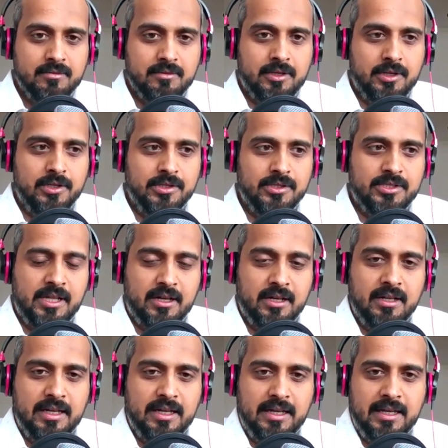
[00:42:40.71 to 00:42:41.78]
because
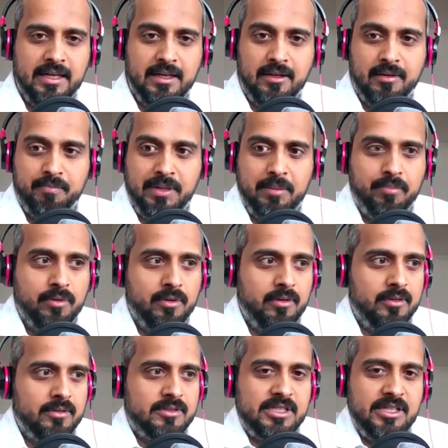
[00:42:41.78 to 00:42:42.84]
suddenly
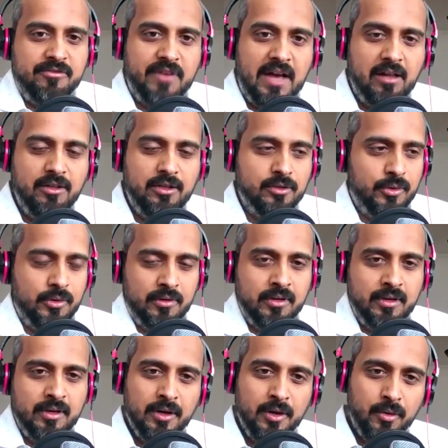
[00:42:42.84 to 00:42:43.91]
people see value in
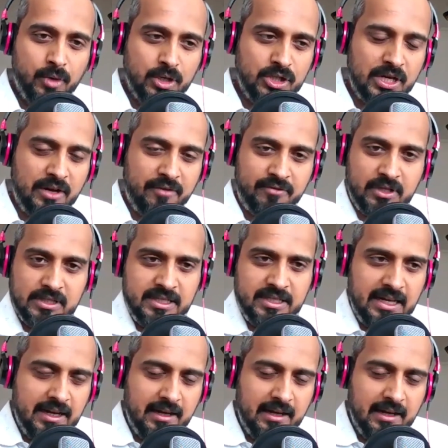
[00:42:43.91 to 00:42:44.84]
what you have to say.